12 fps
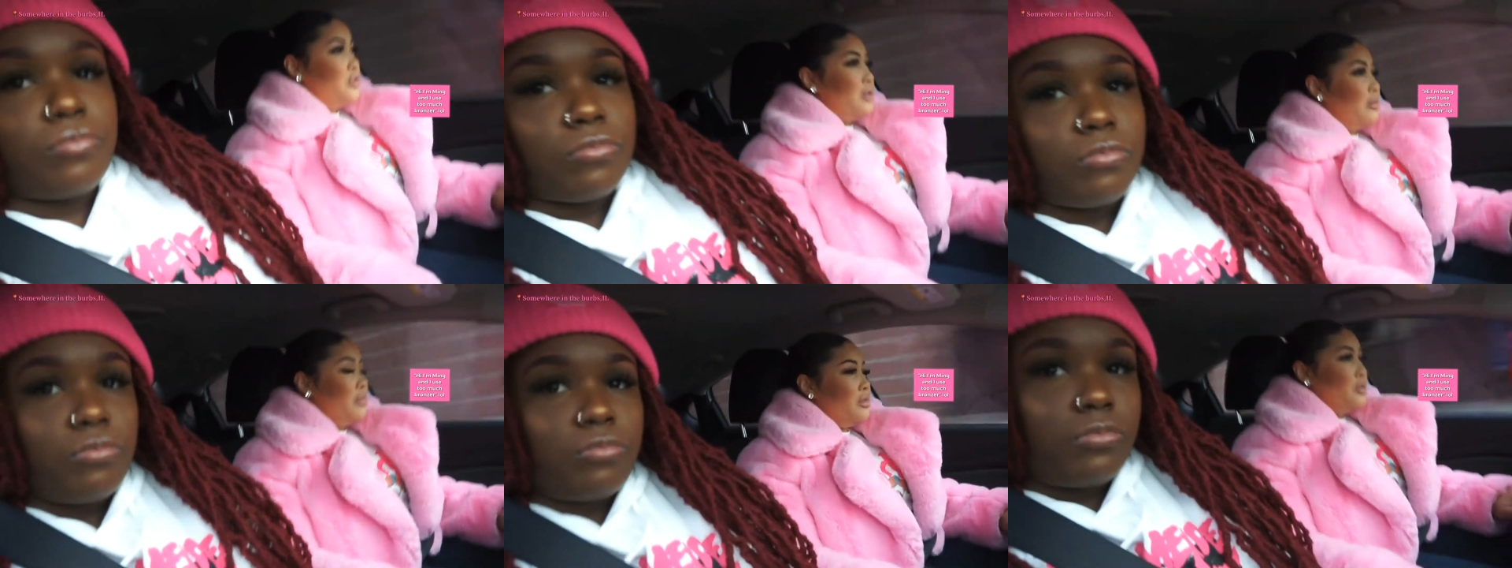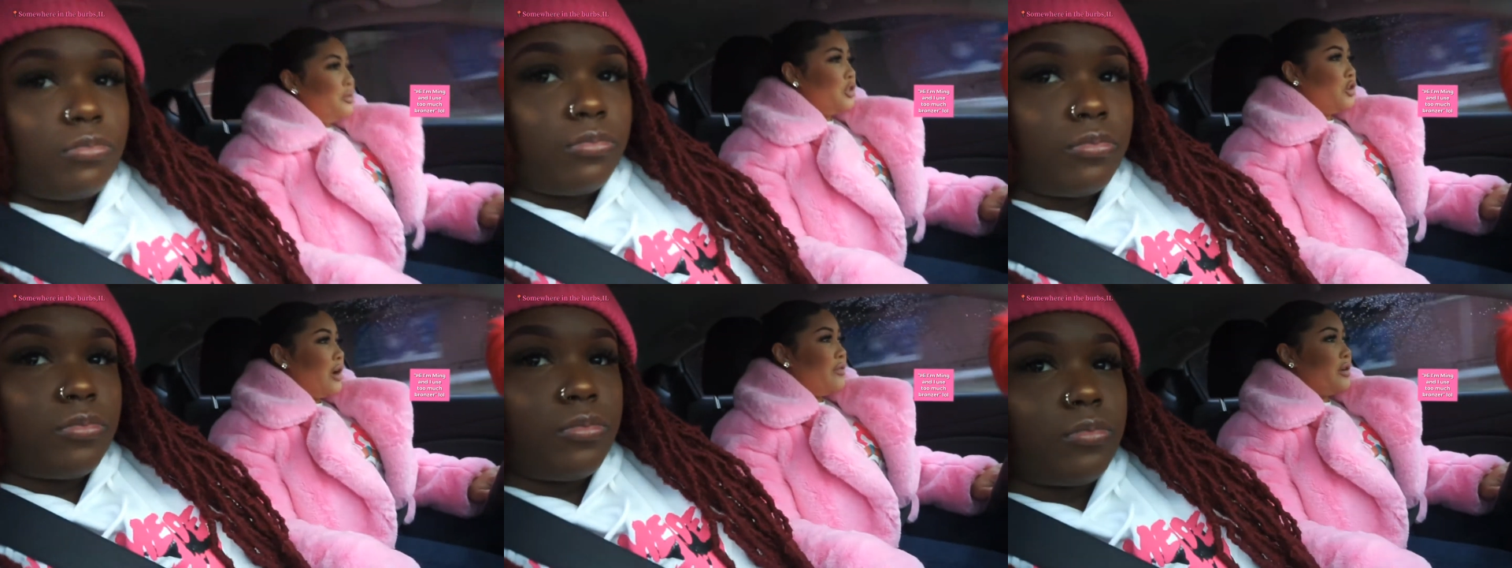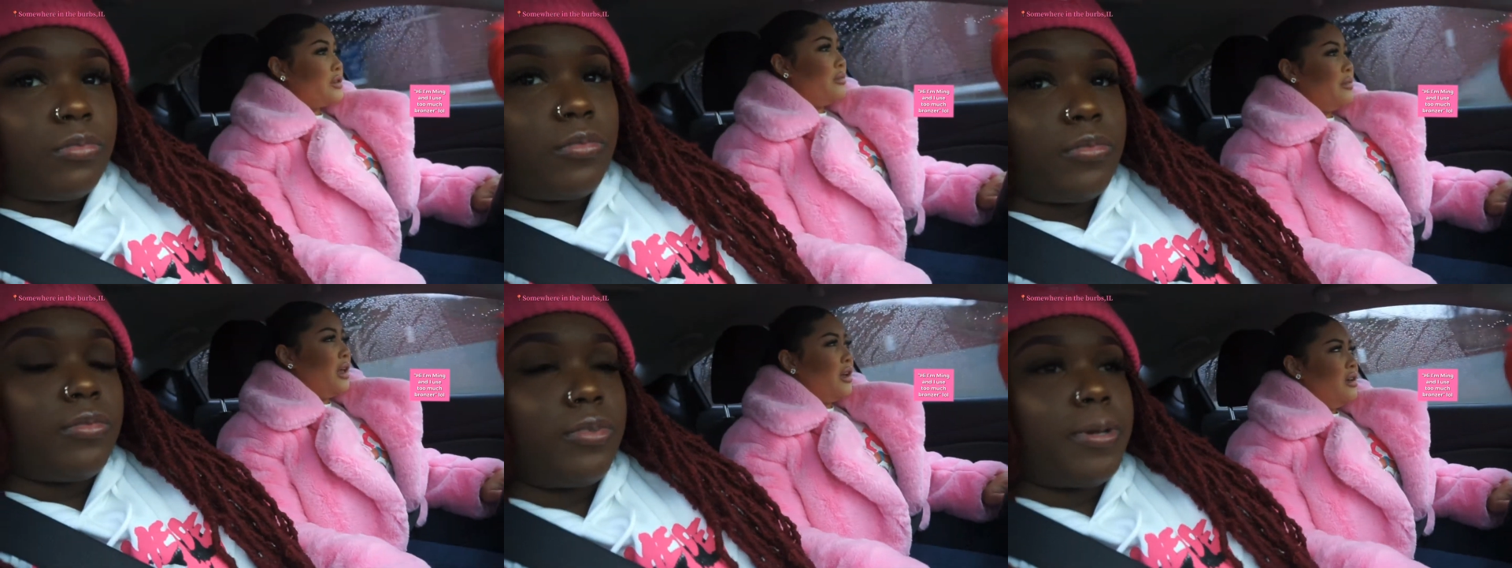Speaker 1: something to do with traffic. So I'm
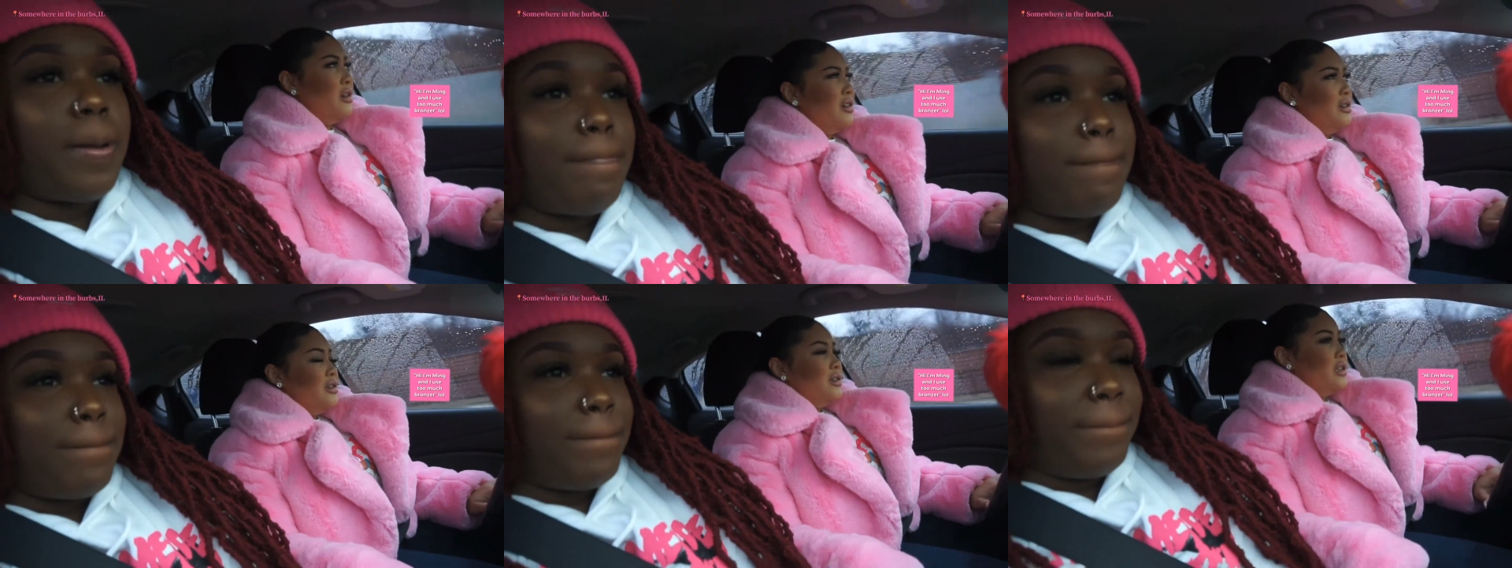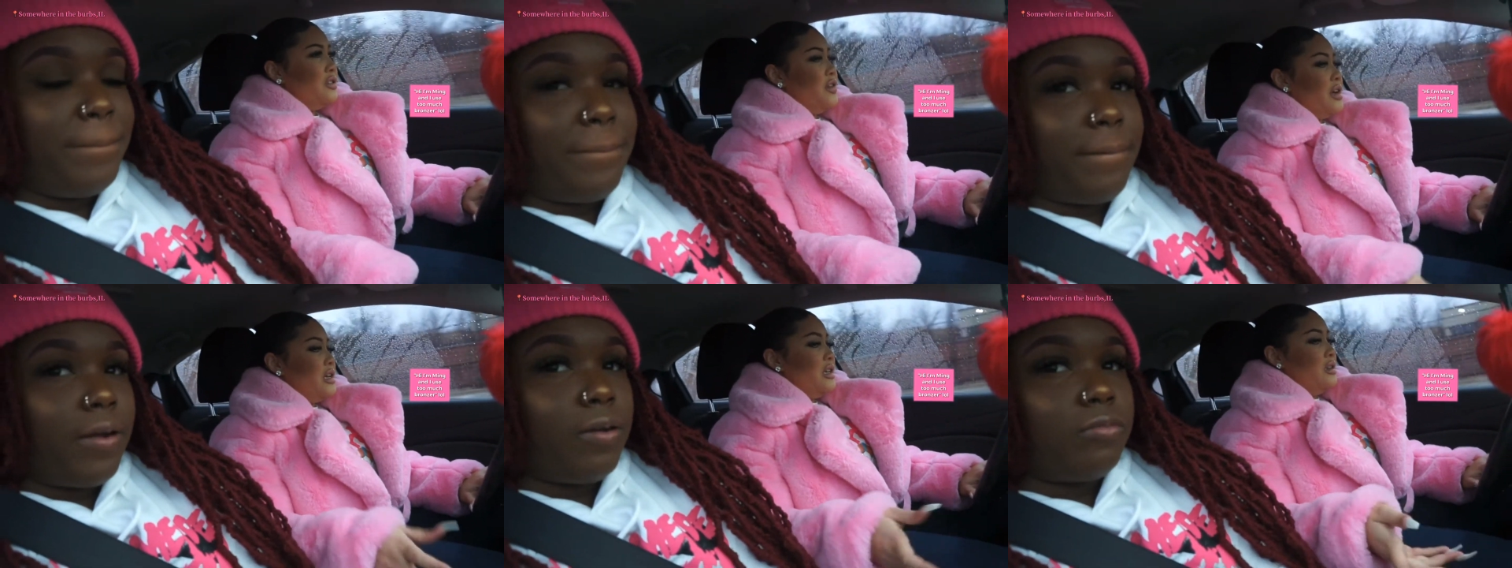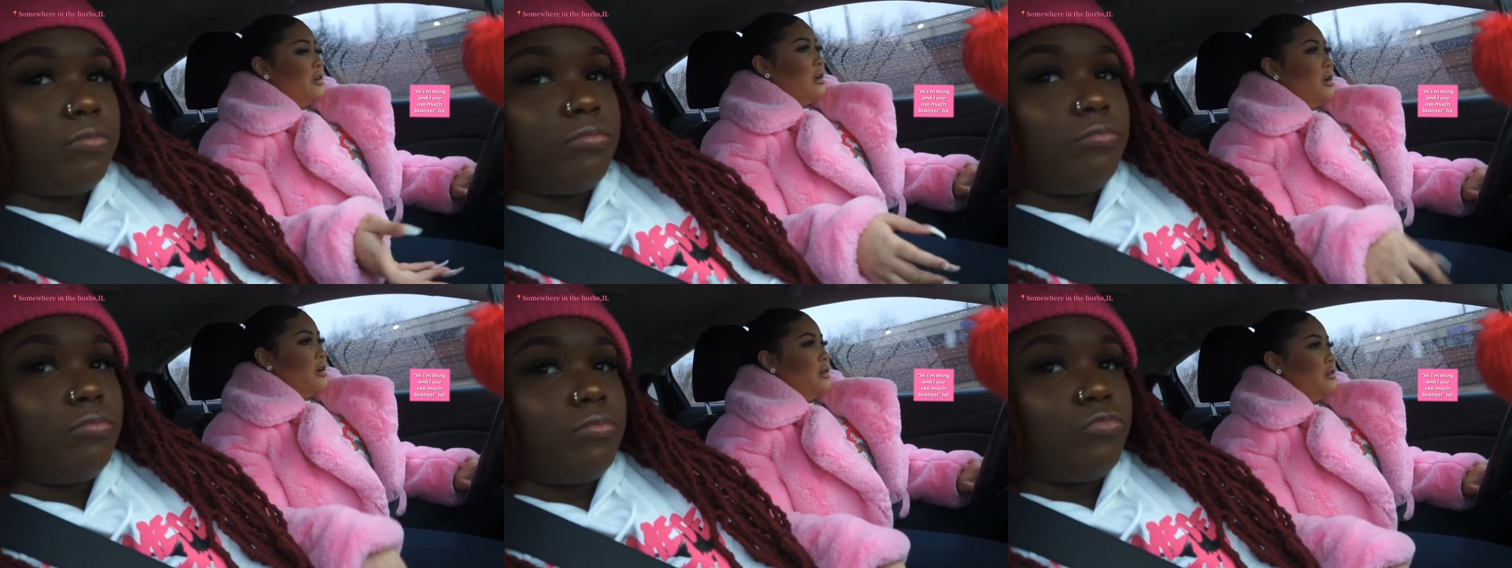like, it's fucking
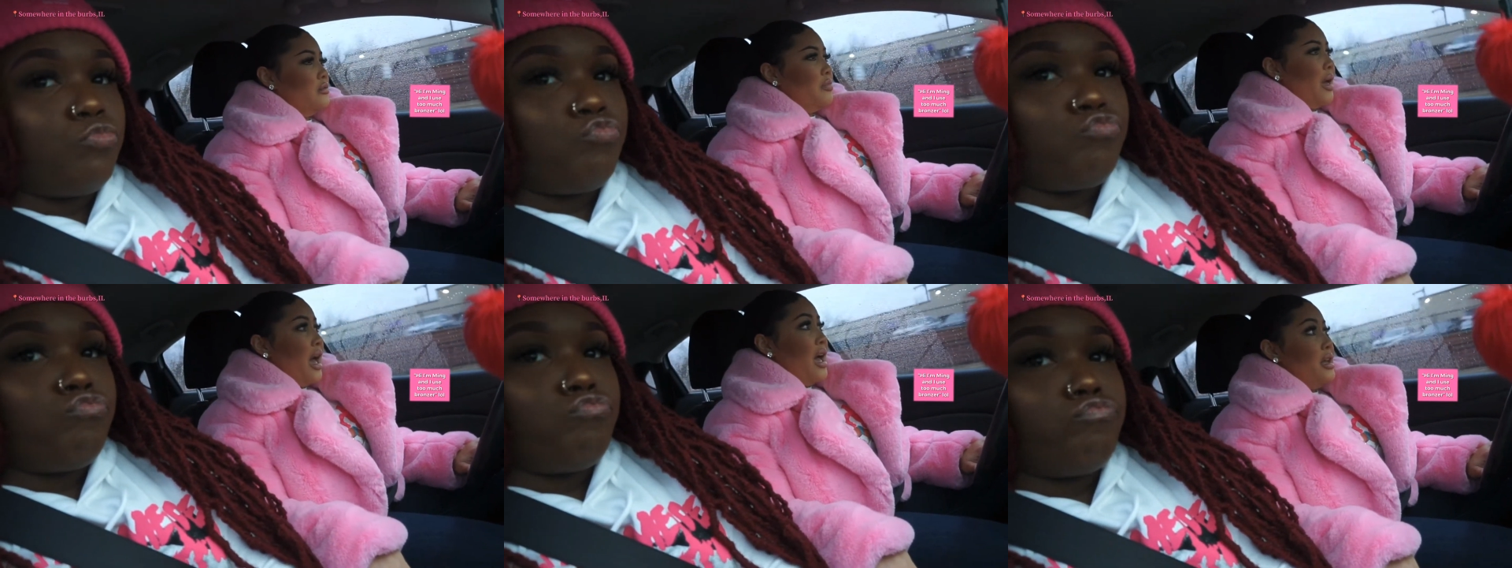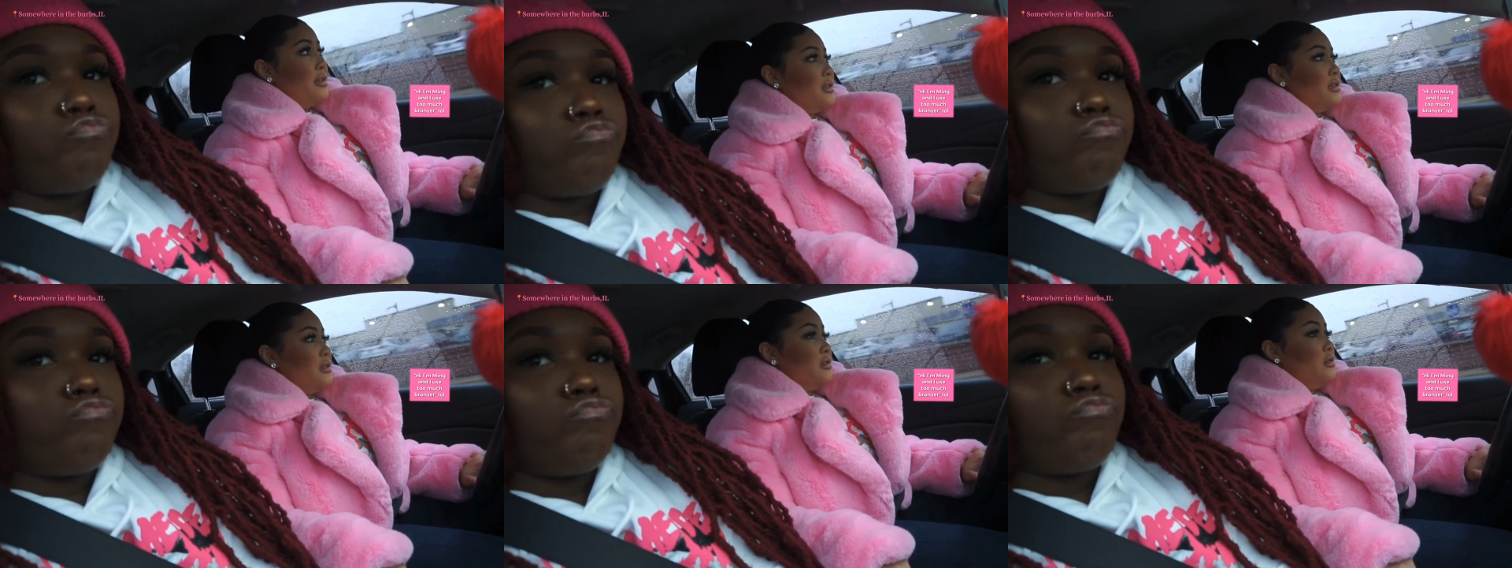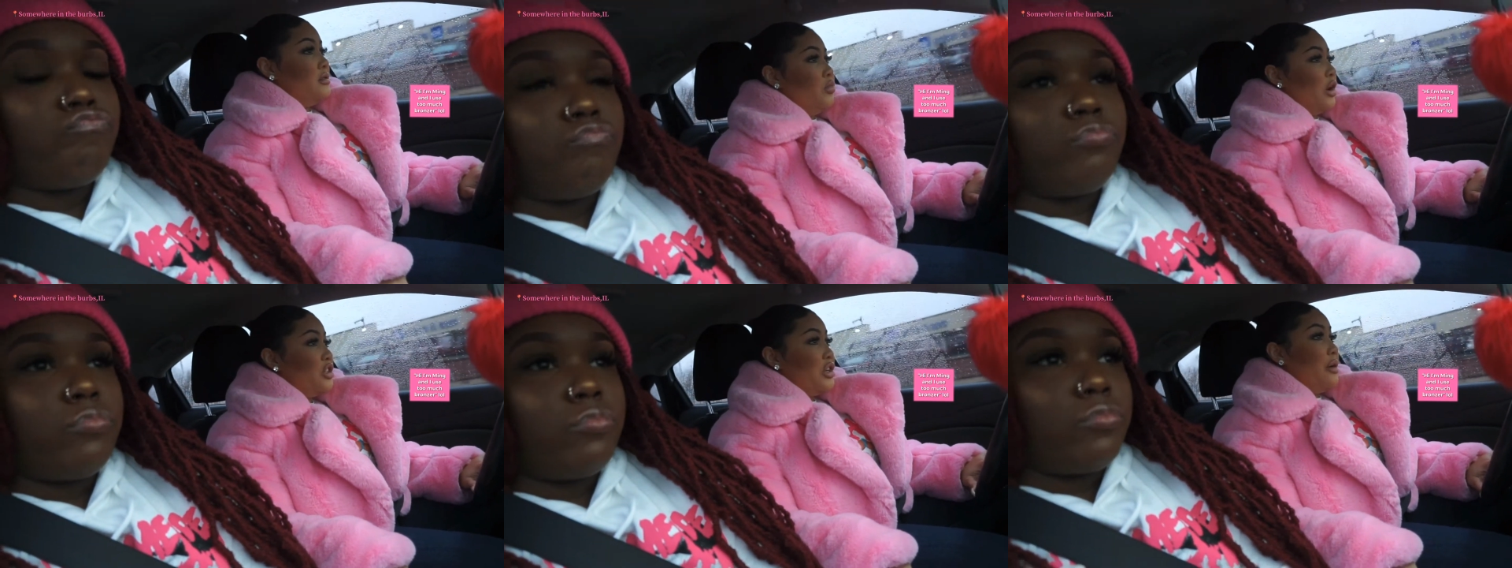past
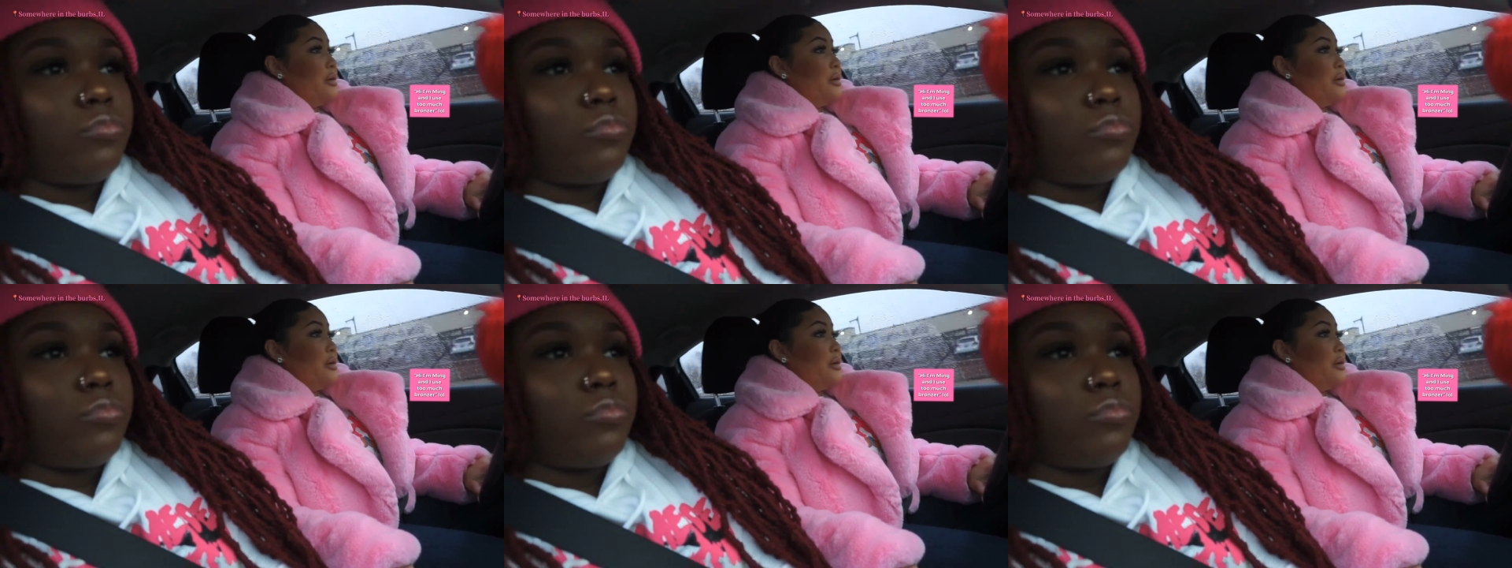rush hour